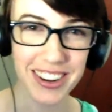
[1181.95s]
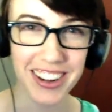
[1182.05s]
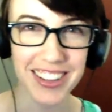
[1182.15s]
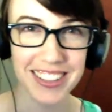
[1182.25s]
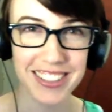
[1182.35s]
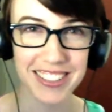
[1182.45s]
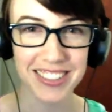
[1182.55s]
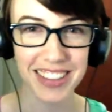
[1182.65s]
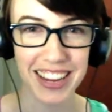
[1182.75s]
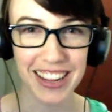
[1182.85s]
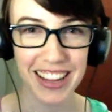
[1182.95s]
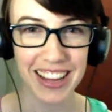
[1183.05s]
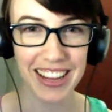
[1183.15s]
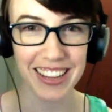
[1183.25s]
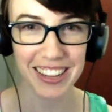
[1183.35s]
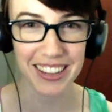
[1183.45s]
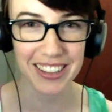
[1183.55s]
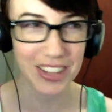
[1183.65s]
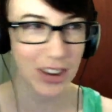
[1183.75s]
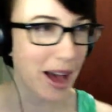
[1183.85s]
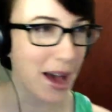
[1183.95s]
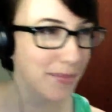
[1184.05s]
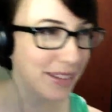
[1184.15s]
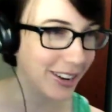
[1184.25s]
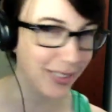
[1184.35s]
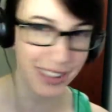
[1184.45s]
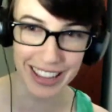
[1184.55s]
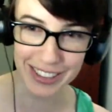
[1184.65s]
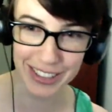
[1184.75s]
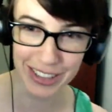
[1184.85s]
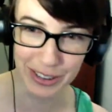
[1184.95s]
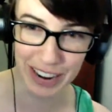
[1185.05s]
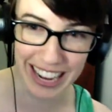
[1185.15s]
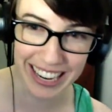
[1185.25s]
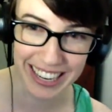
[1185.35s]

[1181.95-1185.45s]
He's just kind of like so Abby, no one likes you, right?